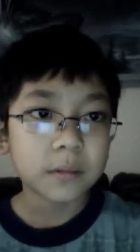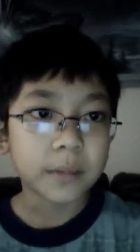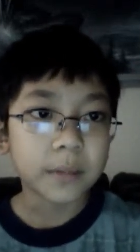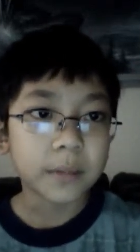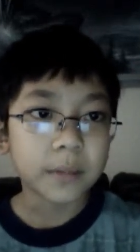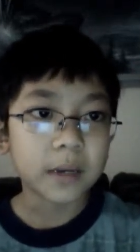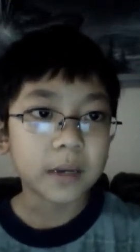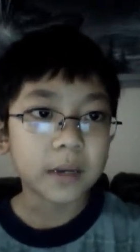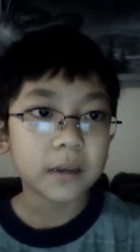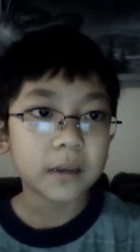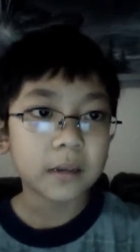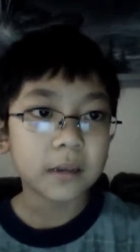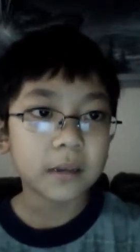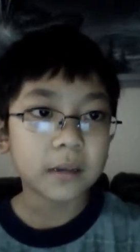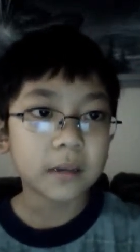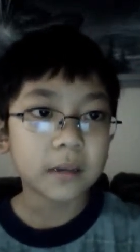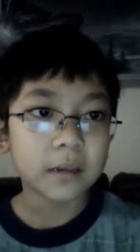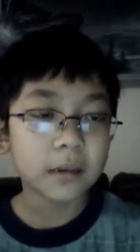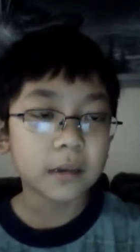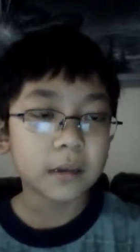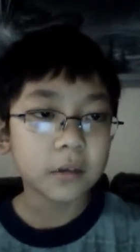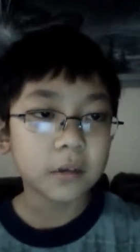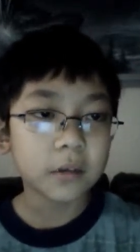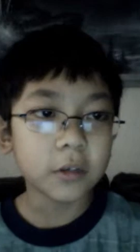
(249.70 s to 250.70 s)
But it's
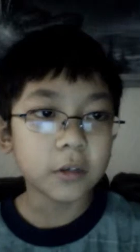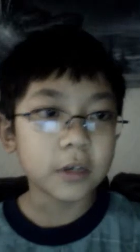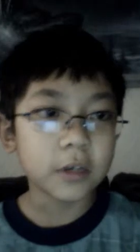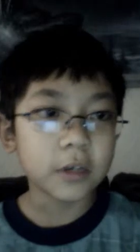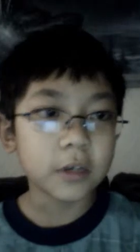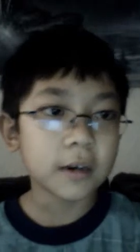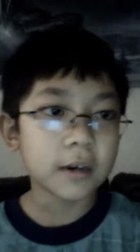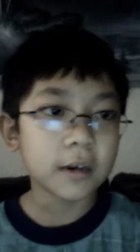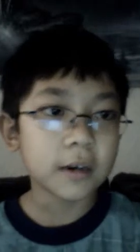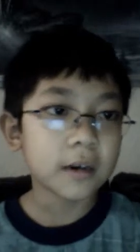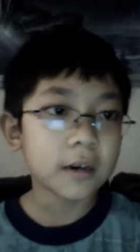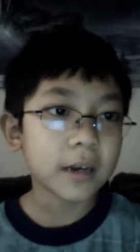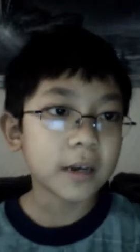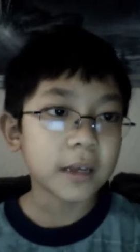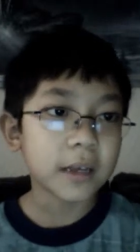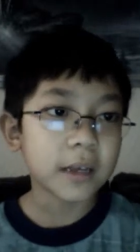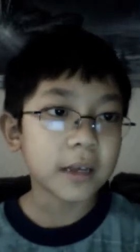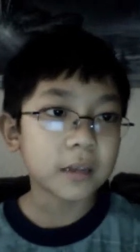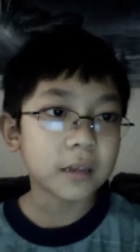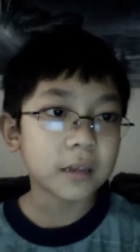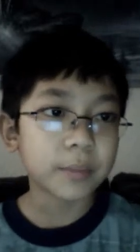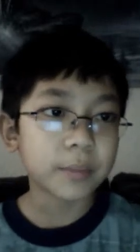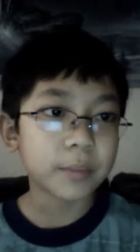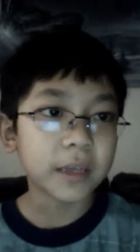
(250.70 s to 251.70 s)
a new year. I
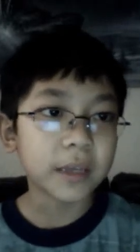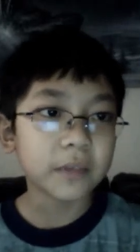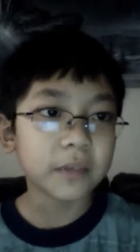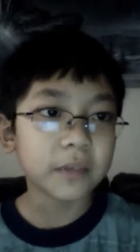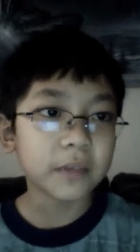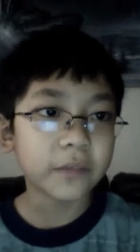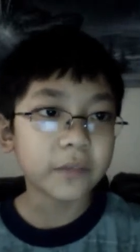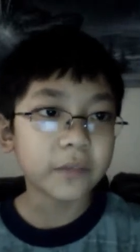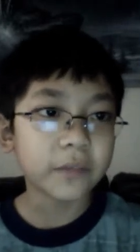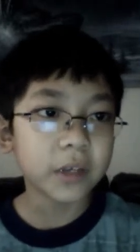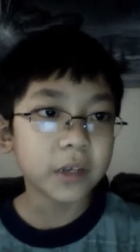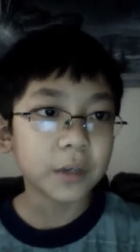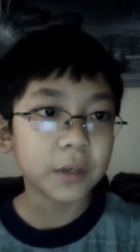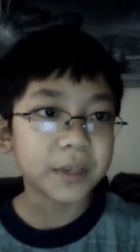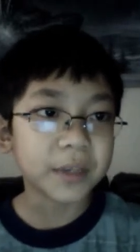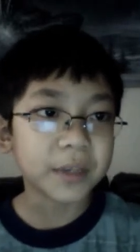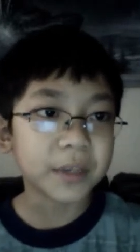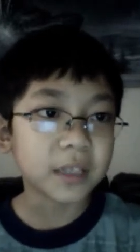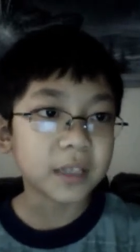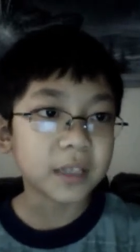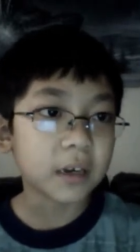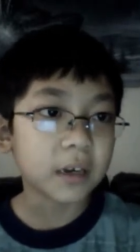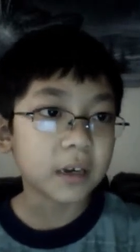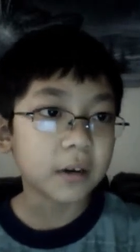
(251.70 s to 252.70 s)
explained a video
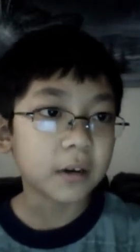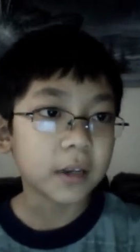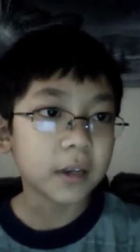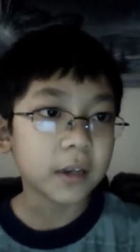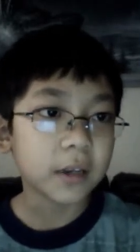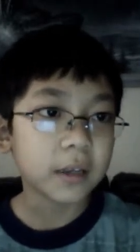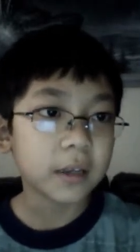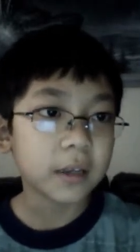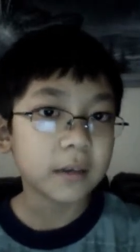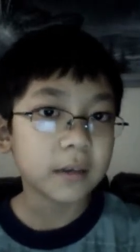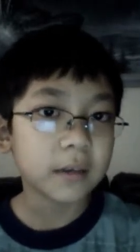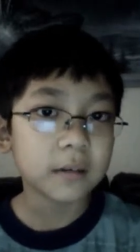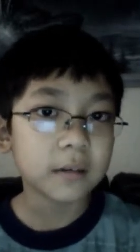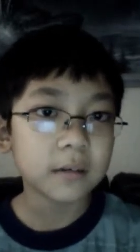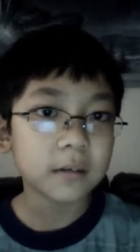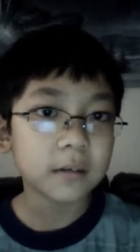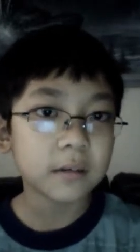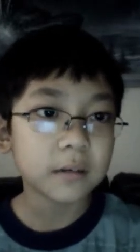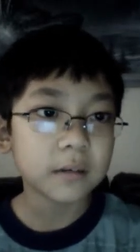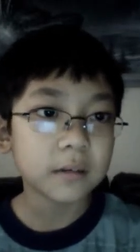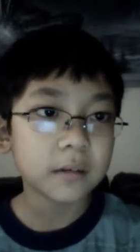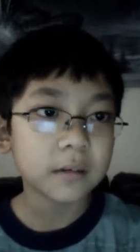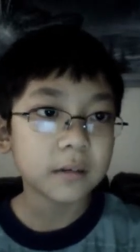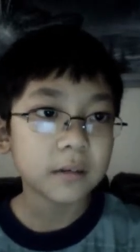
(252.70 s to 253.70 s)
about that already.
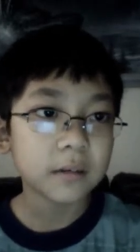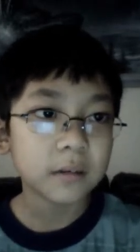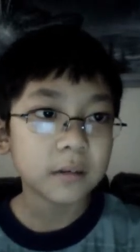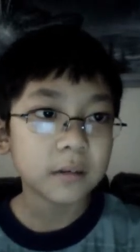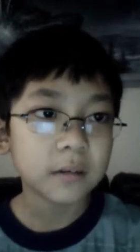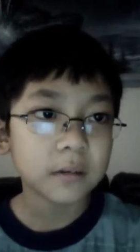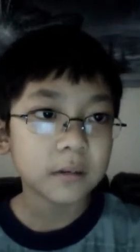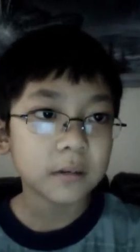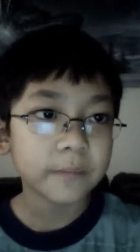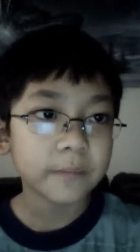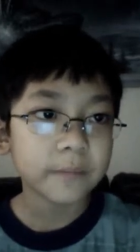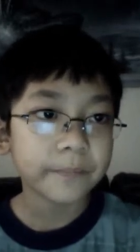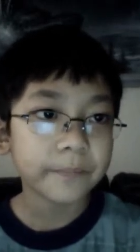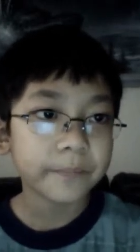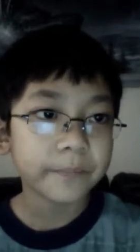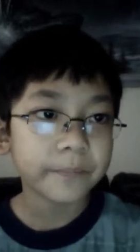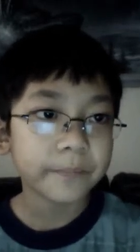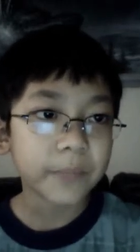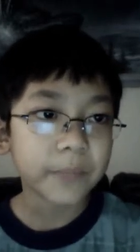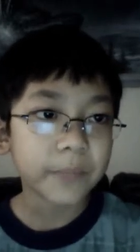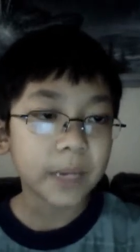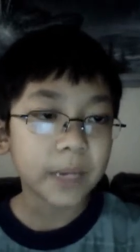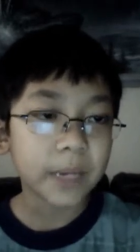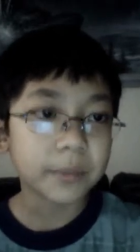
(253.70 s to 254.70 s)

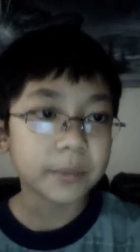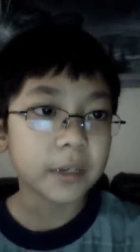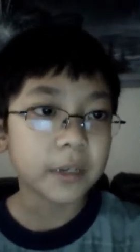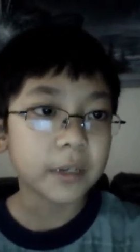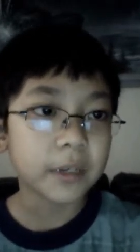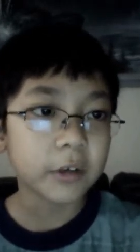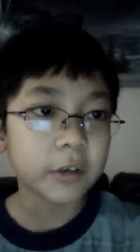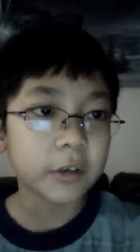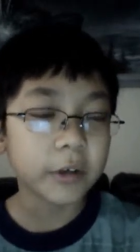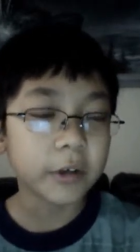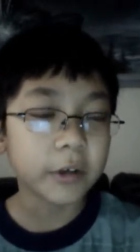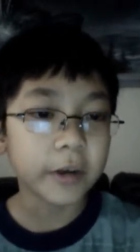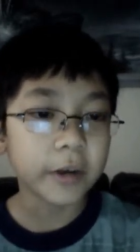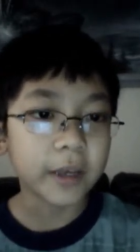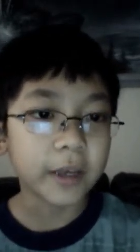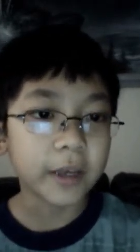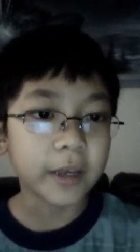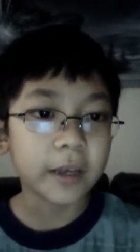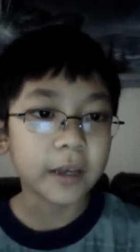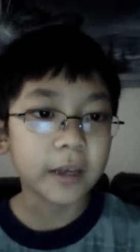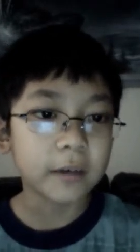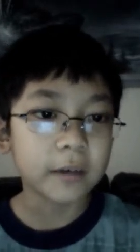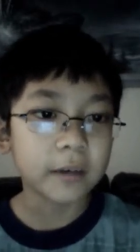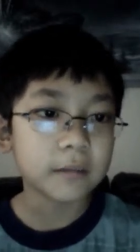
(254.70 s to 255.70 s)
Happy New Year
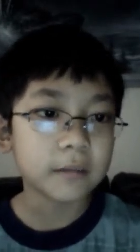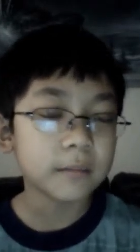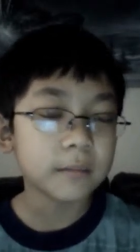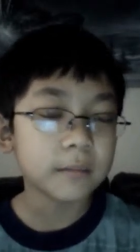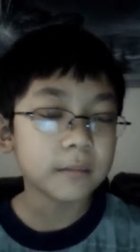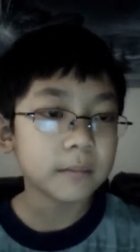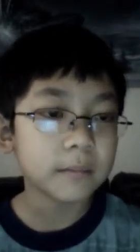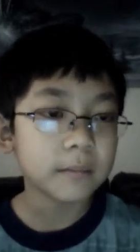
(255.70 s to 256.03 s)
again.